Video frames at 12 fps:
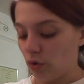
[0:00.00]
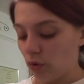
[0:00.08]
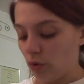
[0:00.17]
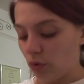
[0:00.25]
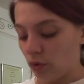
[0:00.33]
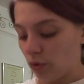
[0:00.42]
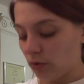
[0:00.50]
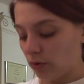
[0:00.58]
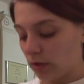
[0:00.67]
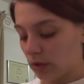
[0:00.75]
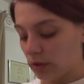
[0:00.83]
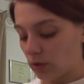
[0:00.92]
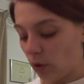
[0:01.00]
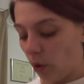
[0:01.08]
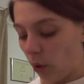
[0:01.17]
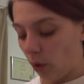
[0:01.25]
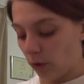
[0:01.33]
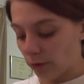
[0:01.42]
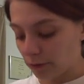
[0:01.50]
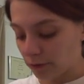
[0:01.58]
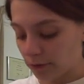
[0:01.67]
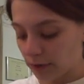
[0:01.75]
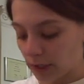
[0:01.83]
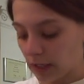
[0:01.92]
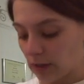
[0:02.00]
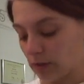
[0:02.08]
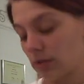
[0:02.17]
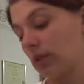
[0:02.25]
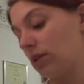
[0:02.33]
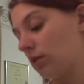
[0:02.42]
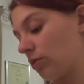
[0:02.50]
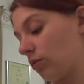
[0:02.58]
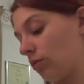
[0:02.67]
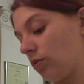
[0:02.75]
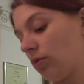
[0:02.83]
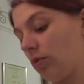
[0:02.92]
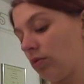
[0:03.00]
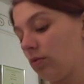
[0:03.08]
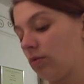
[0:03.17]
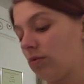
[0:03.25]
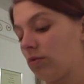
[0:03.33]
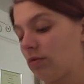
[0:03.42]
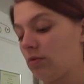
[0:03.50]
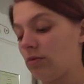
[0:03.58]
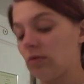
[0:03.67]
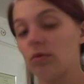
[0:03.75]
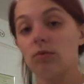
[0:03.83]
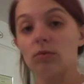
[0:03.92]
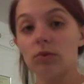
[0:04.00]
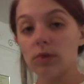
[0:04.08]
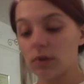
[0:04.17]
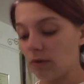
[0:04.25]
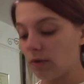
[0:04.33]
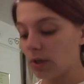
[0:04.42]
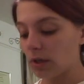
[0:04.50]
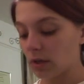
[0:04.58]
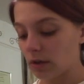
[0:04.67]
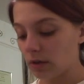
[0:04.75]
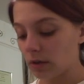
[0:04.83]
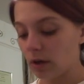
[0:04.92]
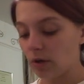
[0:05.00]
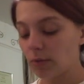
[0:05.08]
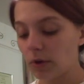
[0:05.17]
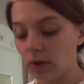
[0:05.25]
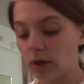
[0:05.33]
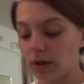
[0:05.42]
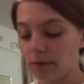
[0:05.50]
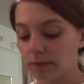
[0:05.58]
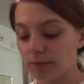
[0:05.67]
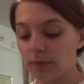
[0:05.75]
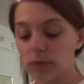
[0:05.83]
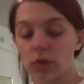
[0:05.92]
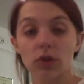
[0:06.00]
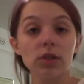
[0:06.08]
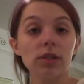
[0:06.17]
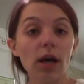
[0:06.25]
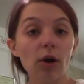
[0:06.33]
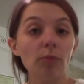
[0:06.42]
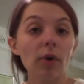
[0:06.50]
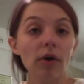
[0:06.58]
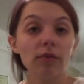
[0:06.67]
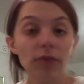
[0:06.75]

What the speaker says: turn this off and I'll see you once they're ready. How about that? Just how about